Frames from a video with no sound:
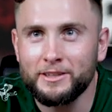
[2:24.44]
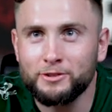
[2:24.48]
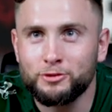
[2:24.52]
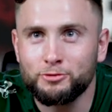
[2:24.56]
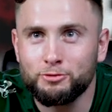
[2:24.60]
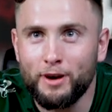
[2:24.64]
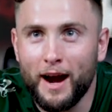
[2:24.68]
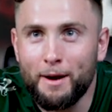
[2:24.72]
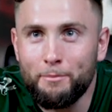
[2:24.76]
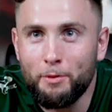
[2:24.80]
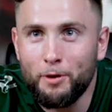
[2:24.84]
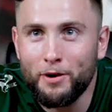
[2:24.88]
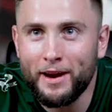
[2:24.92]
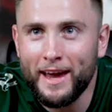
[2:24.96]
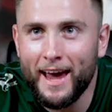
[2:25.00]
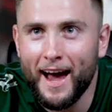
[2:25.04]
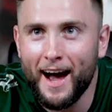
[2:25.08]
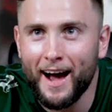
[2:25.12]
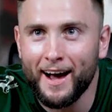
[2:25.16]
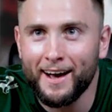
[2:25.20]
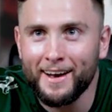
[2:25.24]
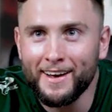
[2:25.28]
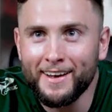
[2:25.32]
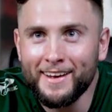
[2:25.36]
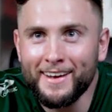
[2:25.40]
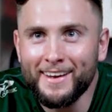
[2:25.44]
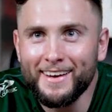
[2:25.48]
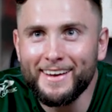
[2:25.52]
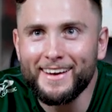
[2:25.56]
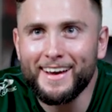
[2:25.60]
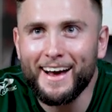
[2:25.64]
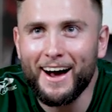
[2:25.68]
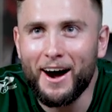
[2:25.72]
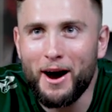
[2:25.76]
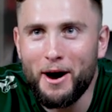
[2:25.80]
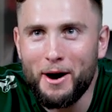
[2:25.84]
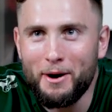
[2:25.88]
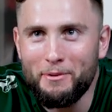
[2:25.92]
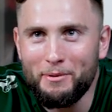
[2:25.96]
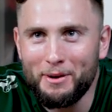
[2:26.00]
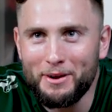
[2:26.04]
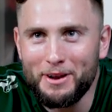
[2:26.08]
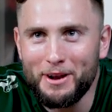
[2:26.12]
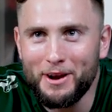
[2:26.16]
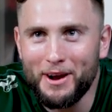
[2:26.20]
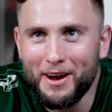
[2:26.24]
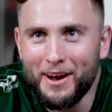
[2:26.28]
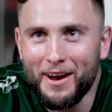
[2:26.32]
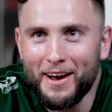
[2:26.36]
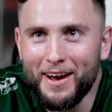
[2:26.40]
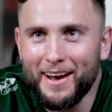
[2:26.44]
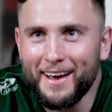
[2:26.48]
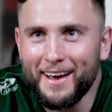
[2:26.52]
in trouble here. Out of the corner. Oh.